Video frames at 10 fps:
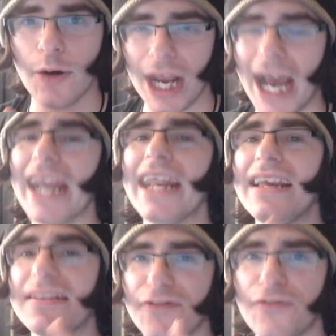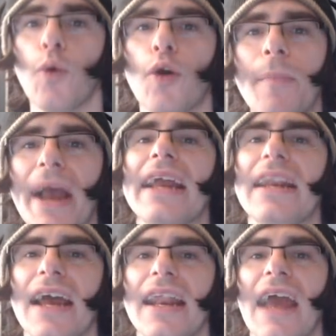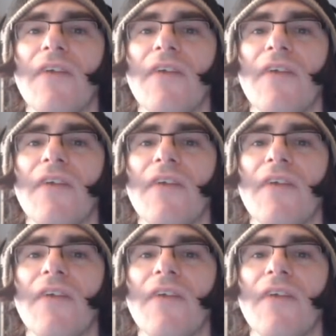or night is for Mega Night.